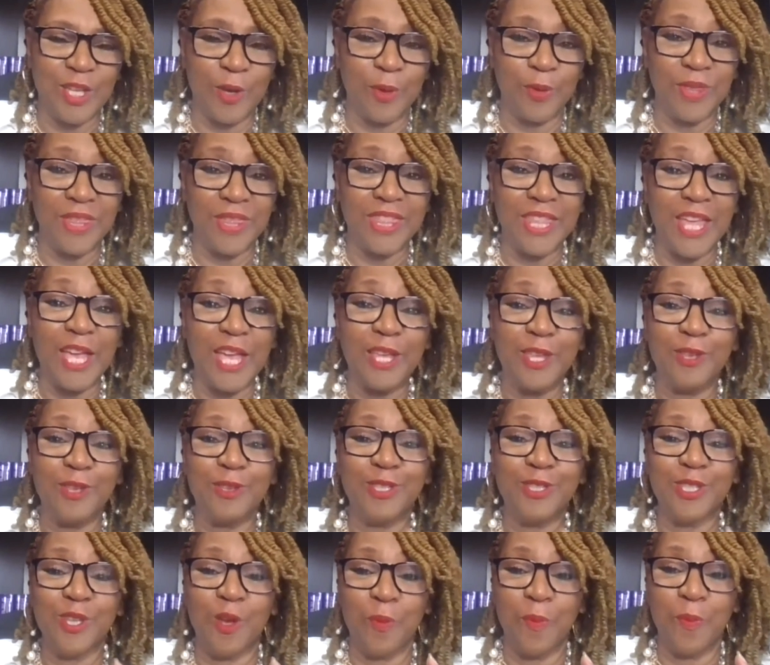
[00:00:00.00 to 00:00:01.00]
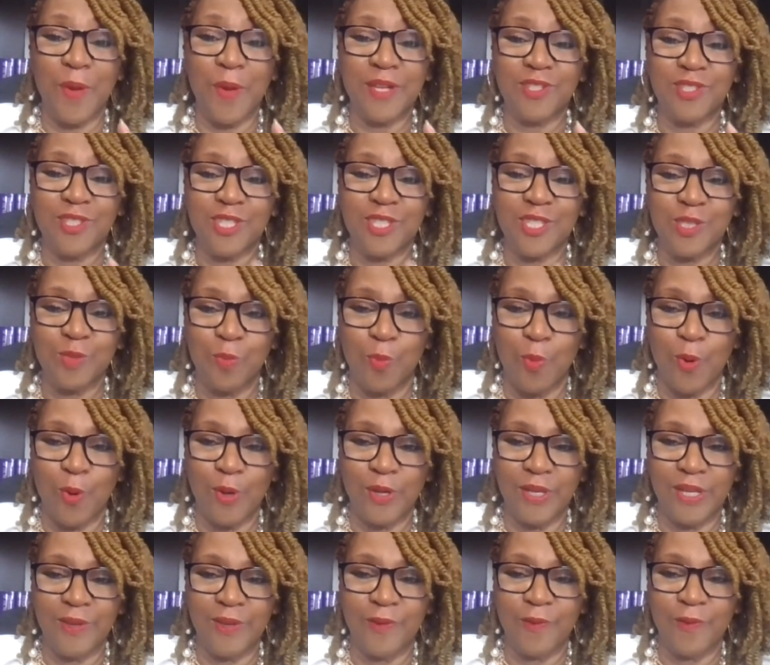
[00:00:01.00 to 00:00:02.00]
So thank you so much this
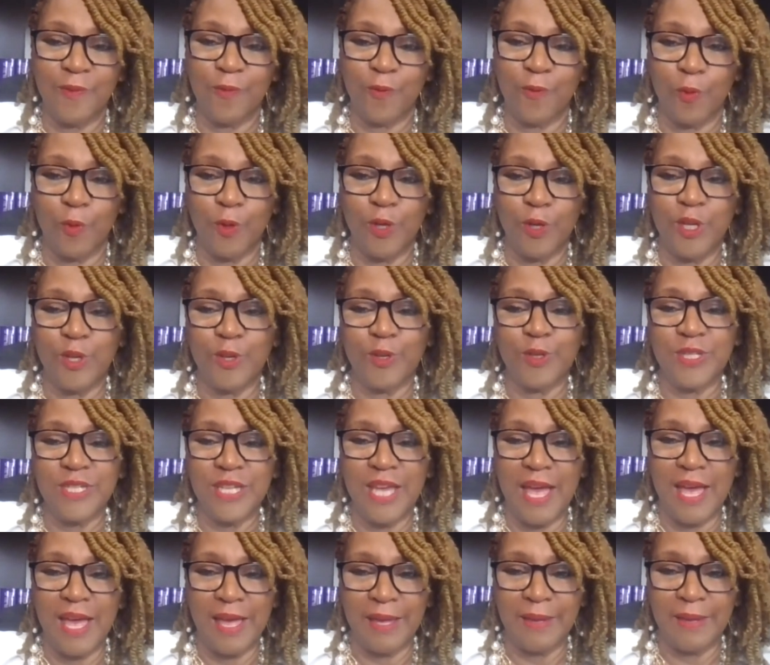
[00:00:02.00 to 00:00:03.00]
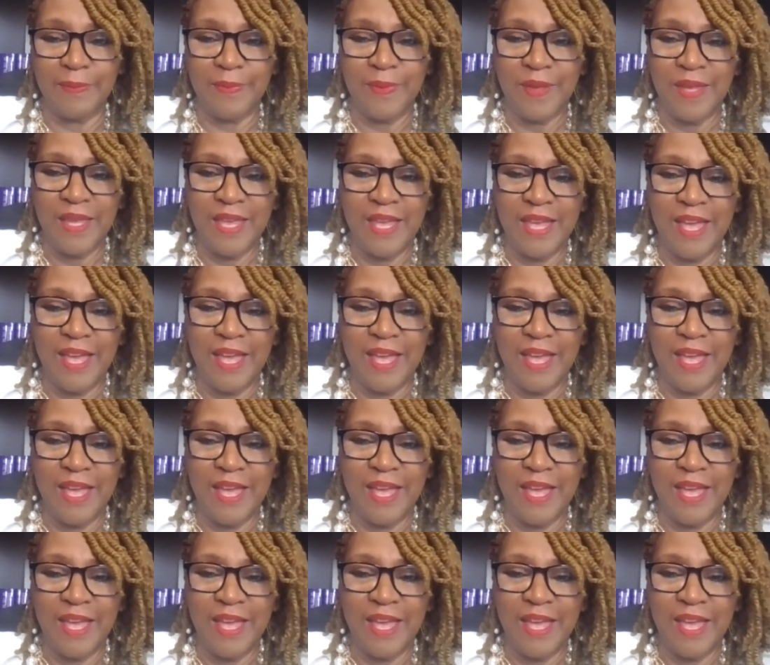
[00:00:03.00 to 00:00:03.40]
morning for your time.